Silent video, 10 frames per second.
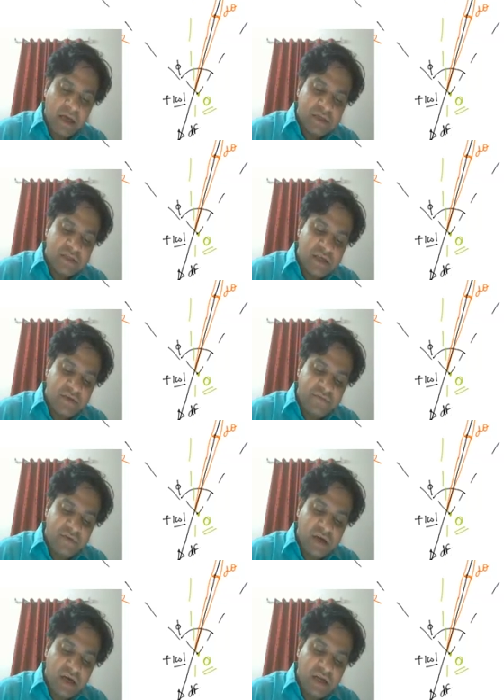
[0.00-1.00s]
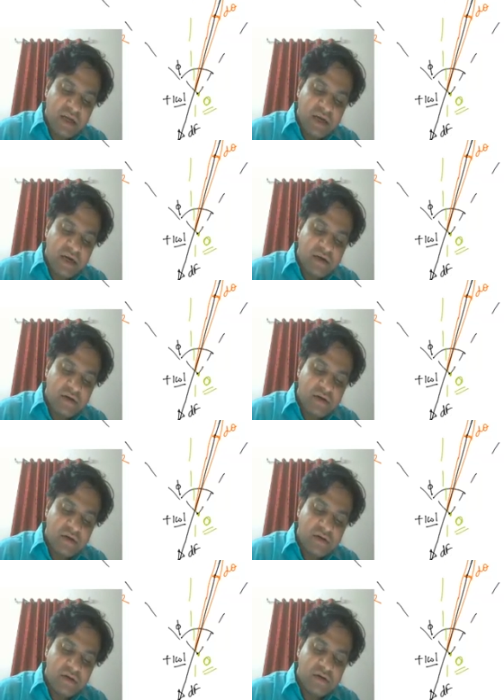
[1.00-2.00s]
Same way I'll get
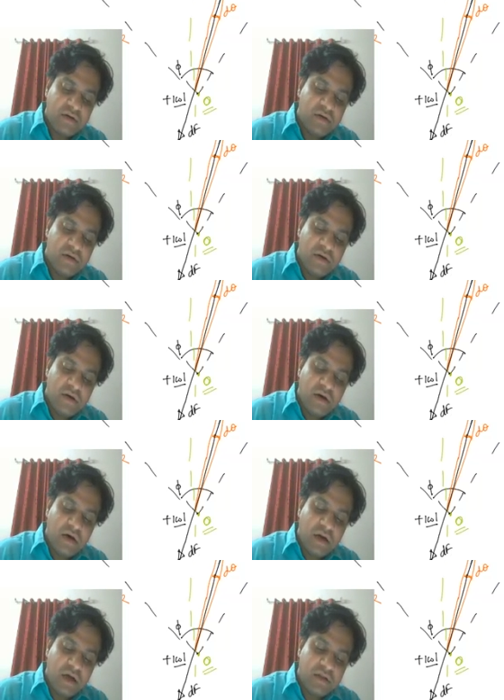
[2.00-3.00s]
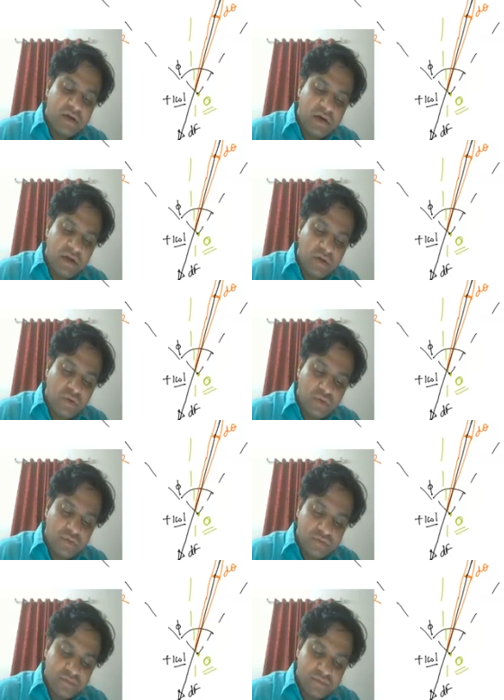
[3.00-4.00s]
another dq
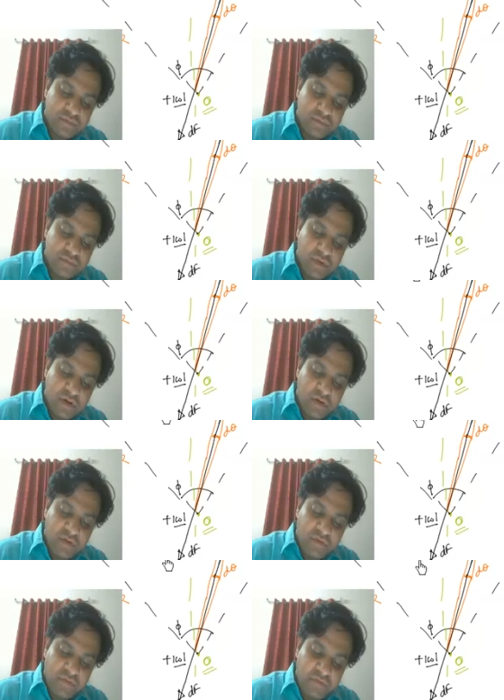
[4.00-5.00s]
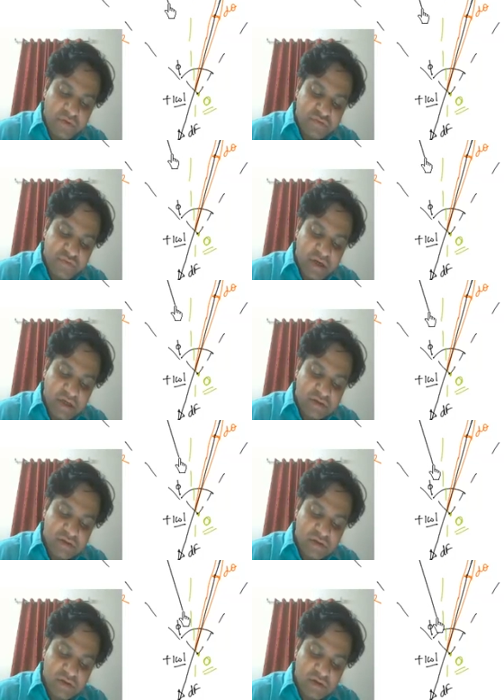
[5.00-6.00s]
which will
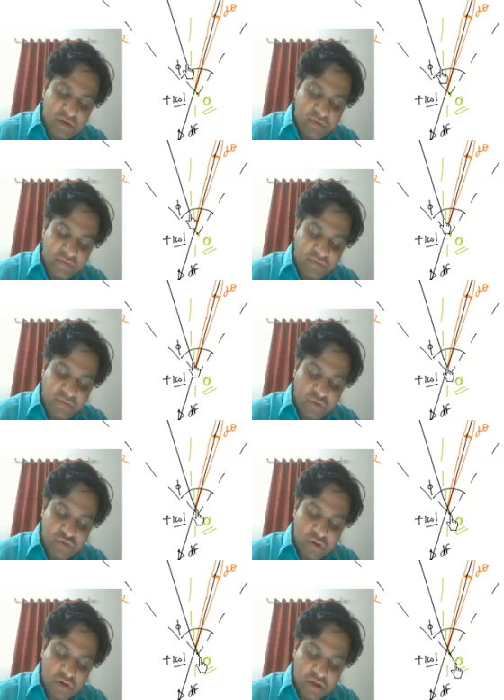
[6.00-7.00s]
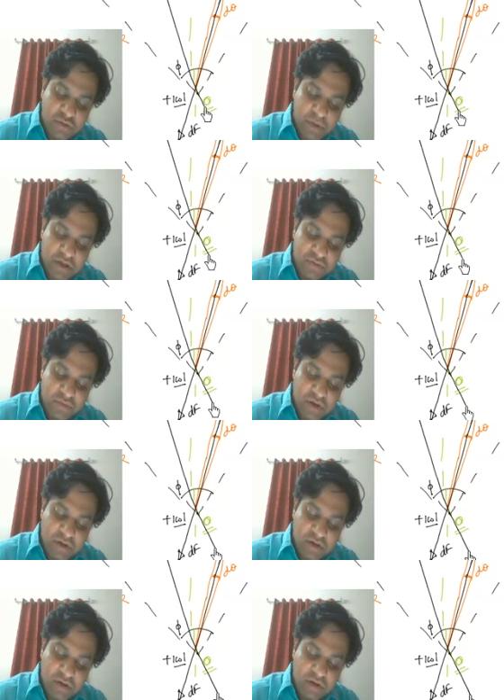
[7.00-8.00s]
exert force on this
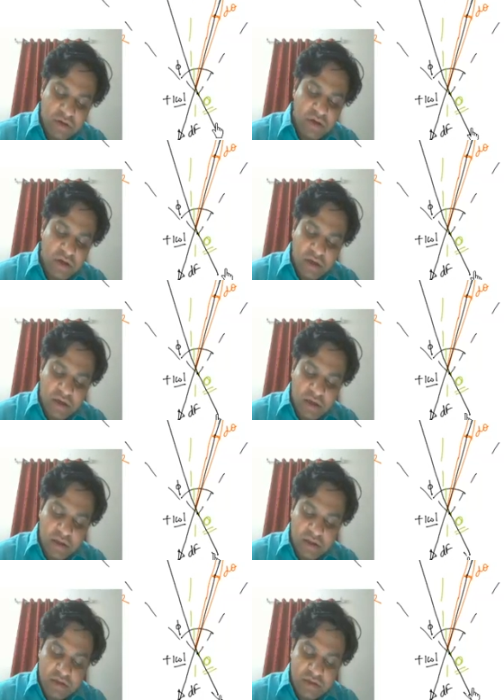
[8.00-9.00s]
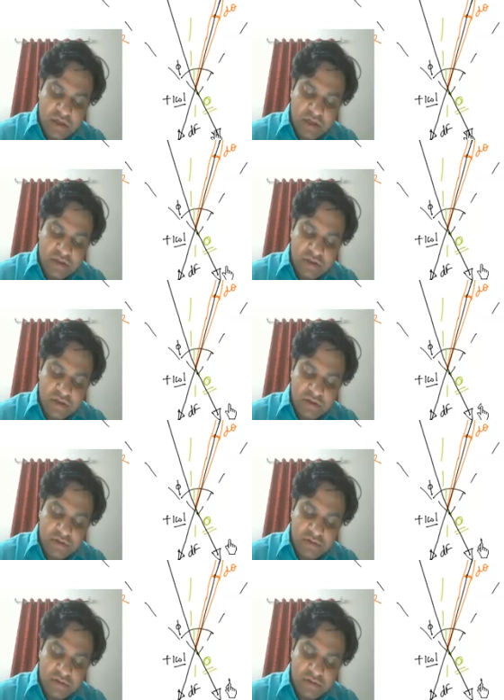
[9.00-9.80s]
+1 in this direction.